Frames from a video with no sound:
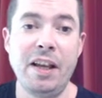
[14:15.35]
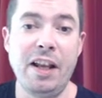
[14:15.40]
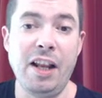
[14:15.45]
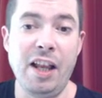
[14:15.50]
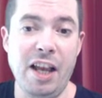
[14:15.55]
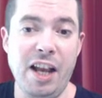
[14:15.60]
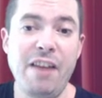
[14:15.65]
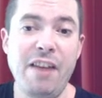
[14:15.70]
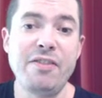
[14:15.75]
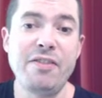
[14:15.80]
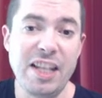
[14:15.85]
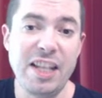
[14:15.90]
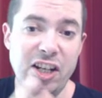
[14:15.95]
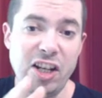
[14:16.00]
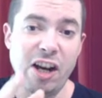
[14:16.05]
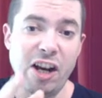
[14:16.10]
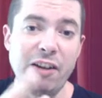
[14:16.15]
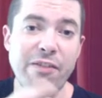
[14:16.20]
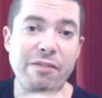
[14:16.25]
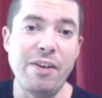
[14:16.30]
Like, I've seen
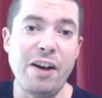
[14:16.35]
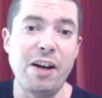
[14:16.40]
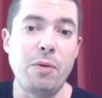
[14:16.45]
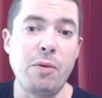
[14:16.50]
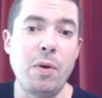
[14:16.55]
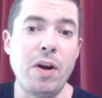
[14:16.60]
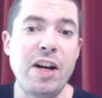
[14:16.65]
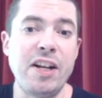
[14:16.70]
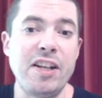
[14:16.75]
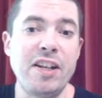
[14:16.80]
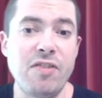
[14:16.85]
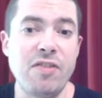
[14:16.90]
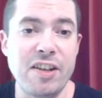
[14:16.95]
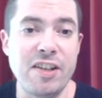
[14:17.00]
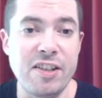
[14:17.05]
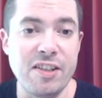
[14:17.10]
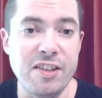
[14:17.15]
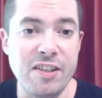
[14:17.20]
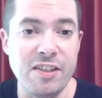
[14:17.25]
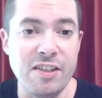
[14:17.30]
Young Thug wearing his
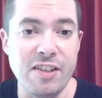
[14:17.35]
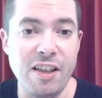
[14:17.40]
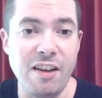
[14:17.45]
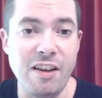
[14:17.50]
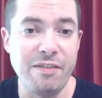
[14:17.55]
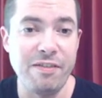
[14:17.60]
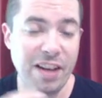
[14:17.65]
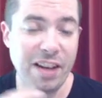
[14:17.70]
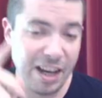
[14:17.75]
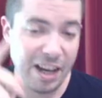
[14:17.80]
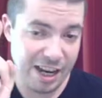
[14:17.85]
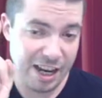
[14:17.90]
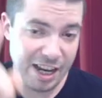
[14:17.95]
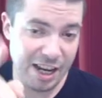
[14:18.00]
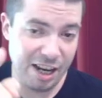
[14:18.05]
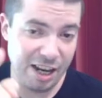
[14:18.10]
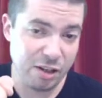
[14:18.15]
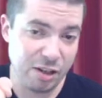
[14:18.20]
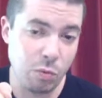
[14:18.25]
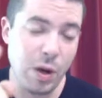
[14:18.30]
dresses and stuff, and he
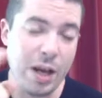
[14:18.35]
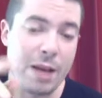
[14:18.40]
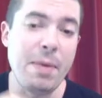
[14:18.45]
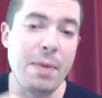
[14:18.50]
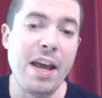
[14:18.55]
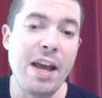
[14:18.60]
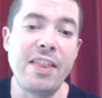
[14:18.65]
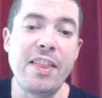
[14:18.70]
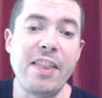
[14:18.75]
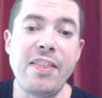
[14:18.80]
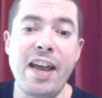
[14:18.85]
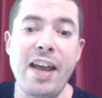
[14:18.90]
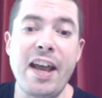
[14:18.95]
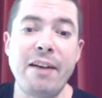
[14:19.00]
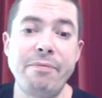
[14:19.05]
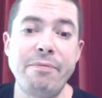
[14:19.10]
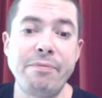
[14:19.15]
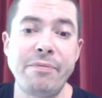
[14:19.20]
looks way better than that.